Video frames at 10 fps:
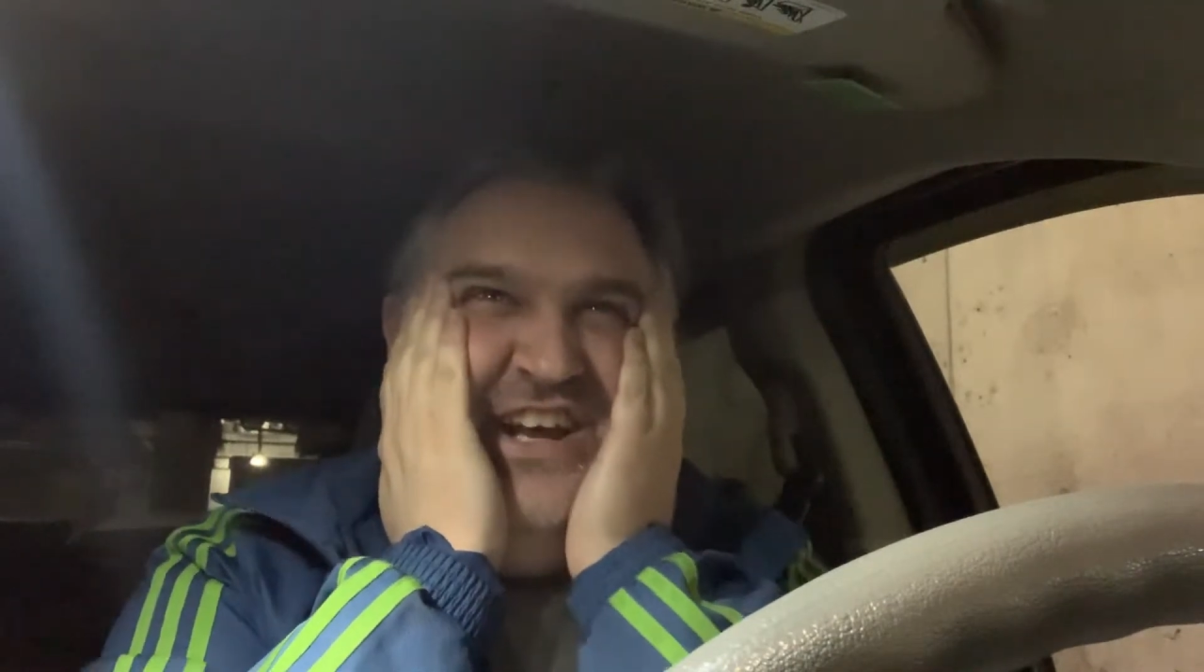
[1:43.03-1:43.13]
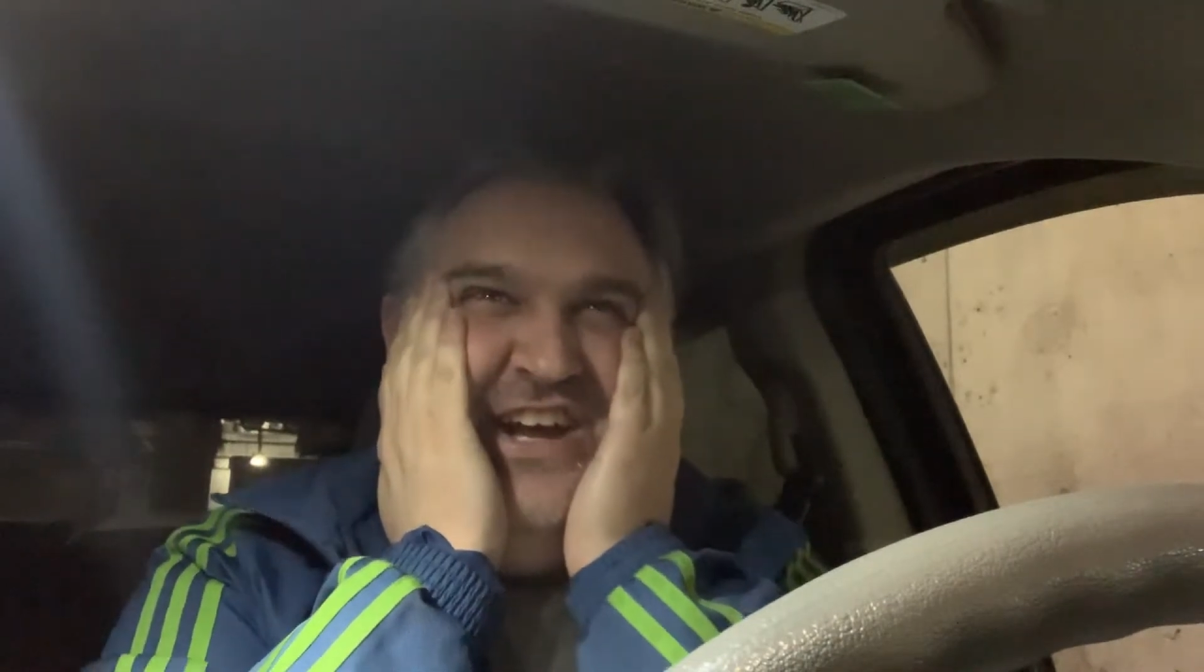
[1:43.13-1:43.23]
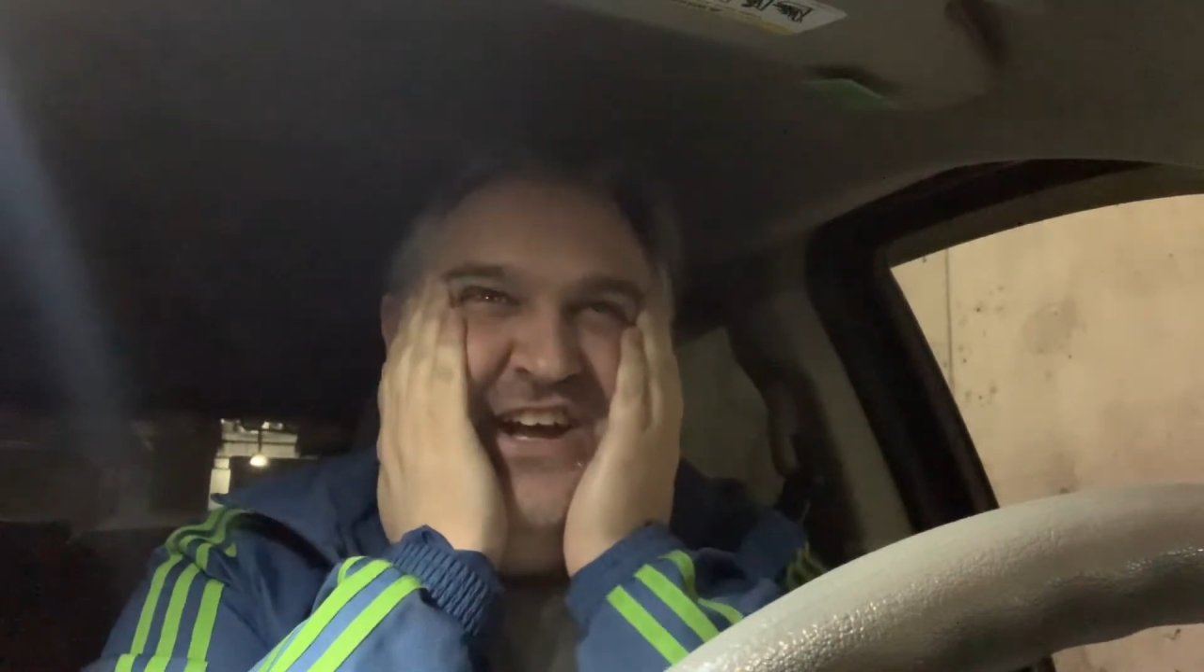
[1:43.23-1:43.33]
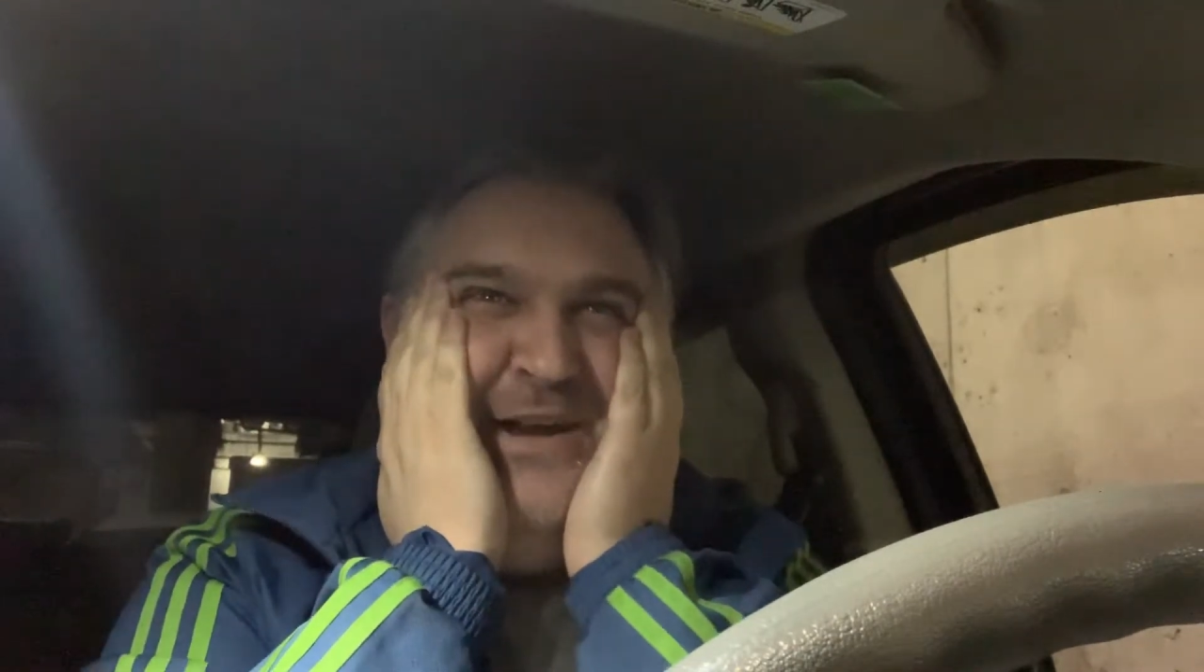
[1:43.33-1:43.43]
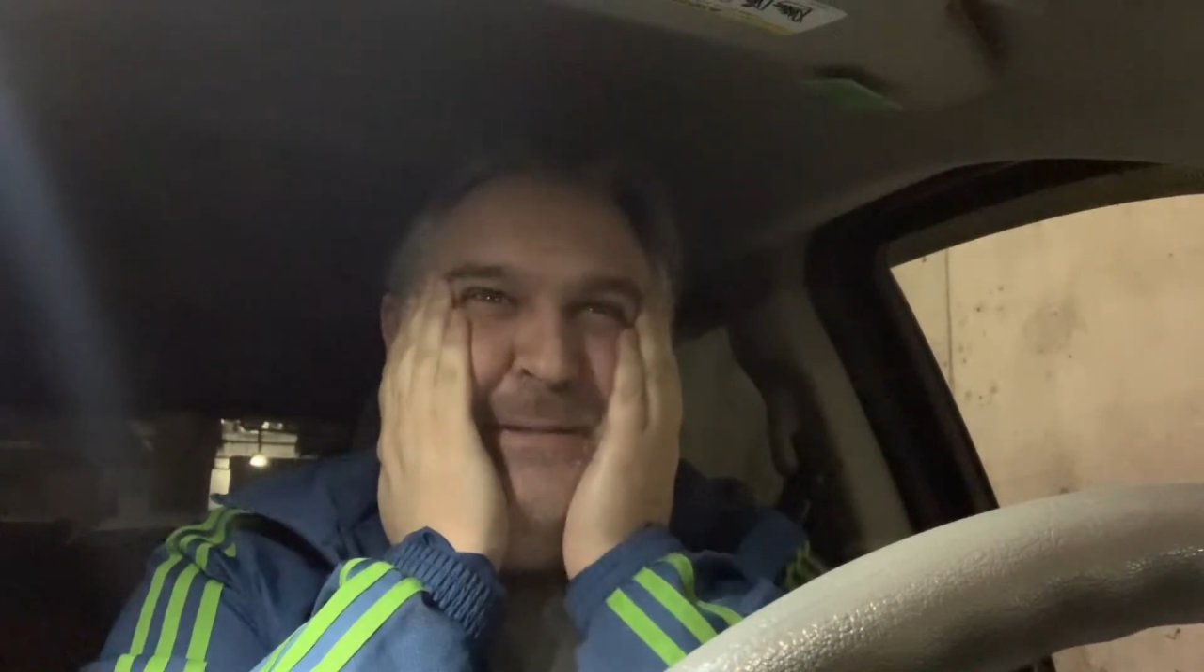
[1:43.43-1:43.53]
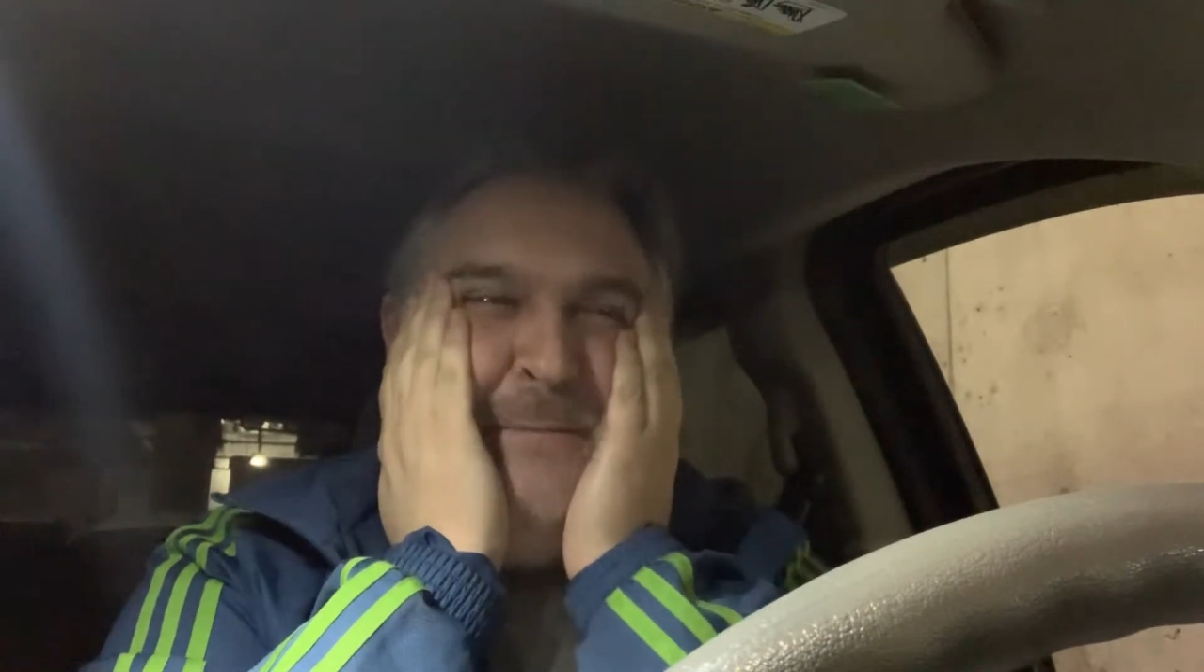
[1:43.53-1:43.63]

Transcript: Uh,